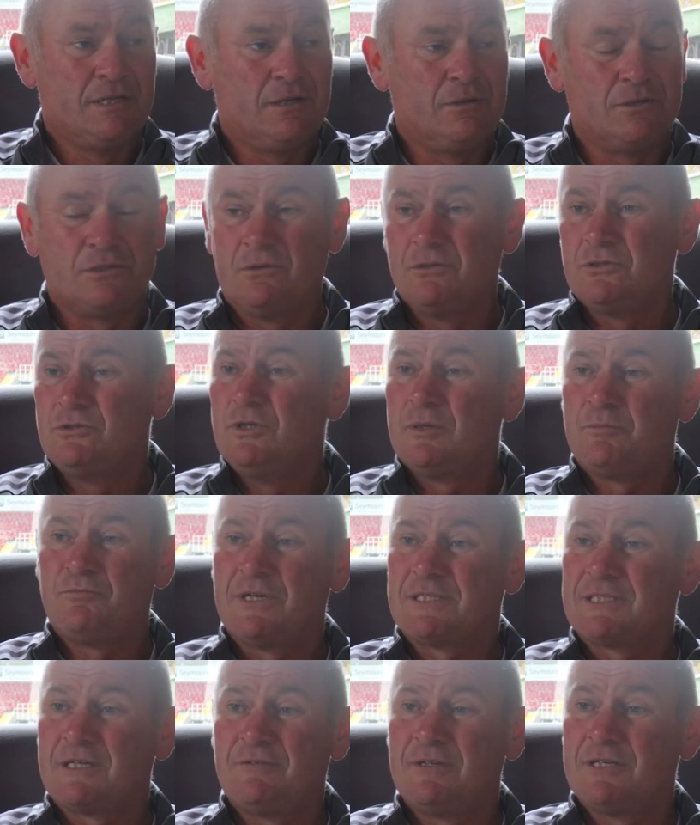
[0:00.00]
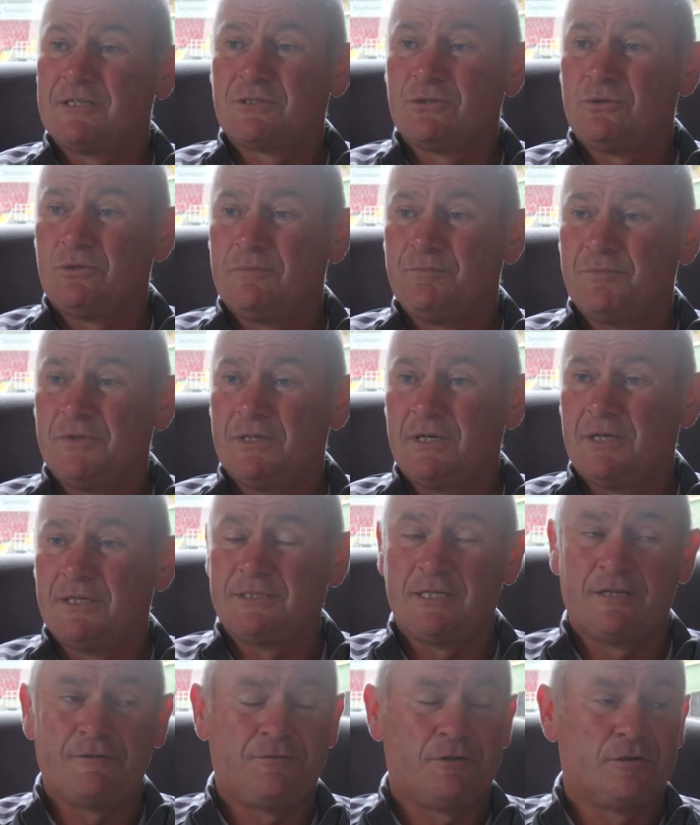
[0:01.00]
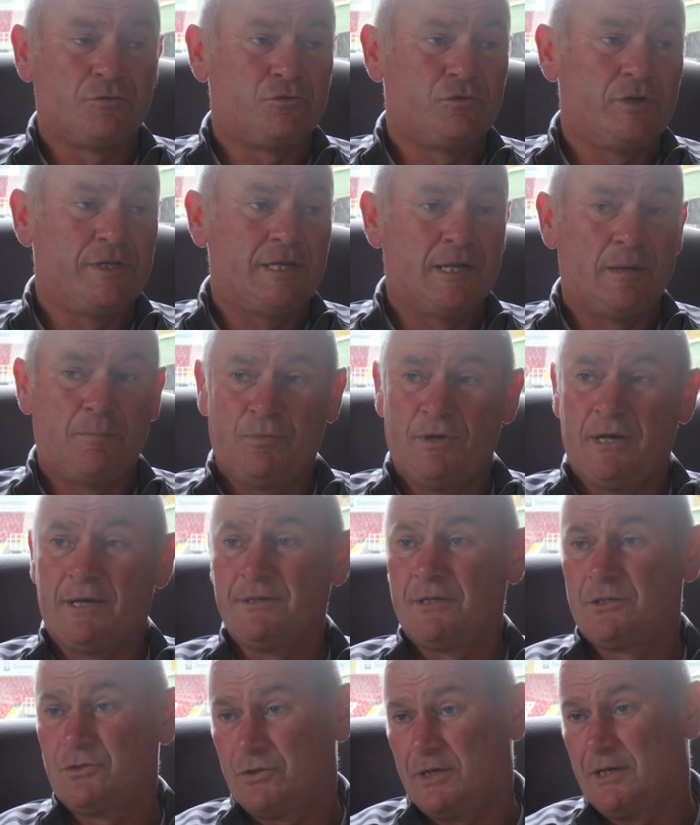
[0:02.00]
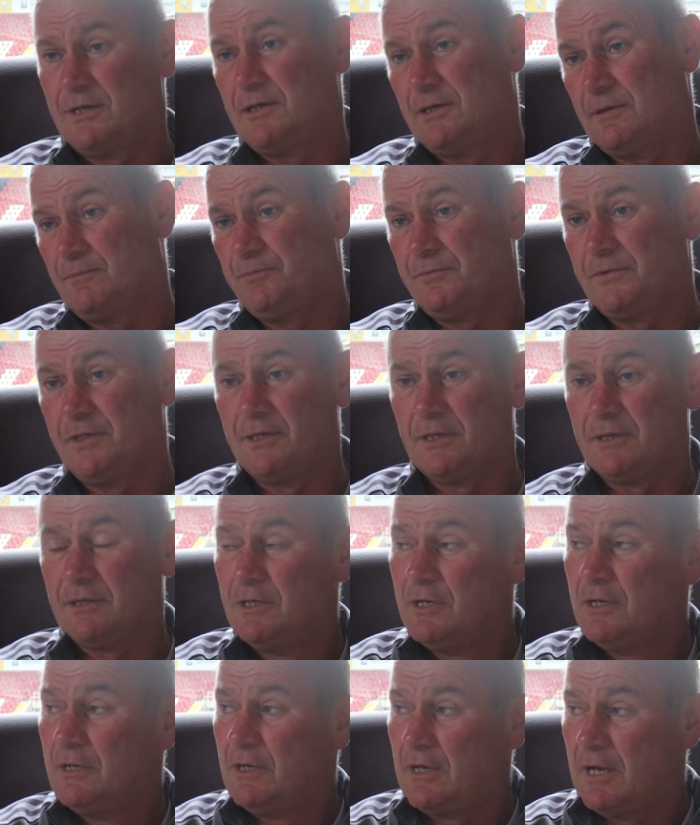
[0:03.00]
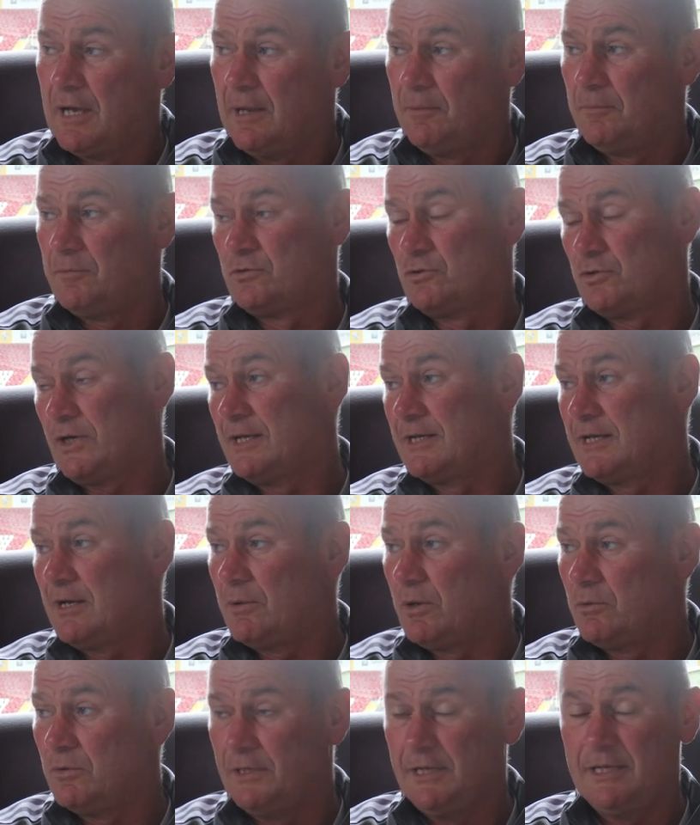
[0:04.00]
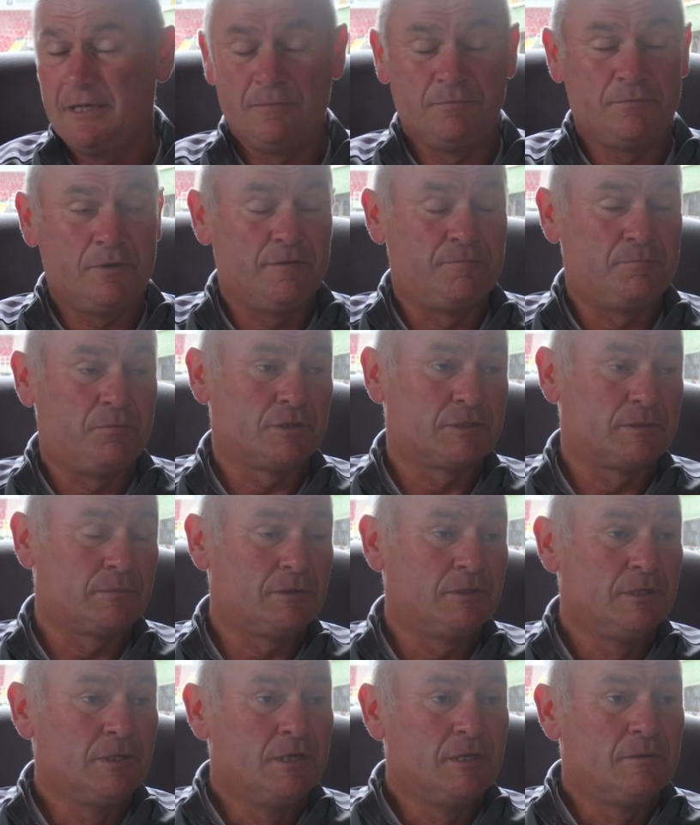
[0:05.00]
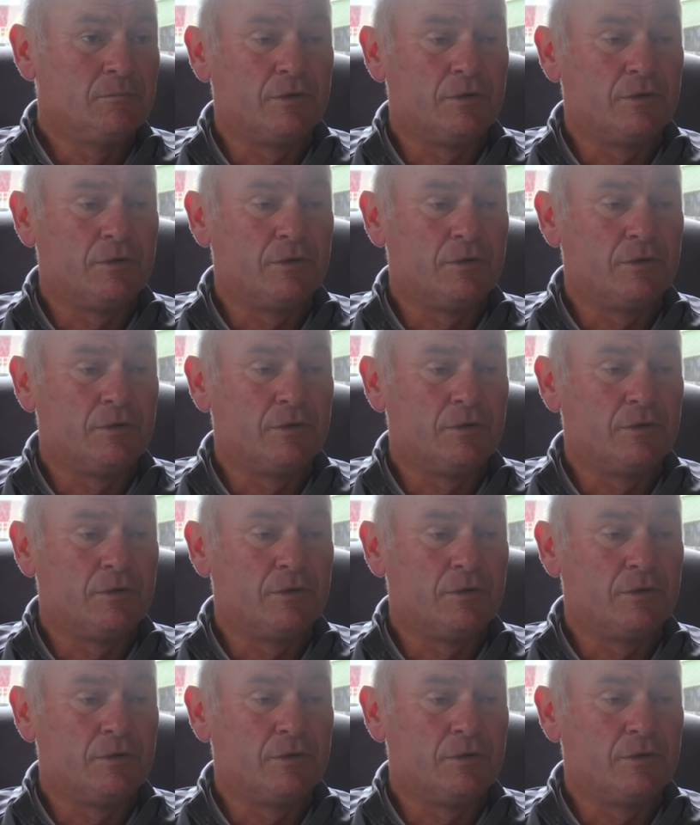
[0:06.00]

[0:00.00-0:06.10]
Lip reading: There was no pressure there at all. You know, he's in it for a 3-year plan to try to, you know, help try to get out of the league if possible.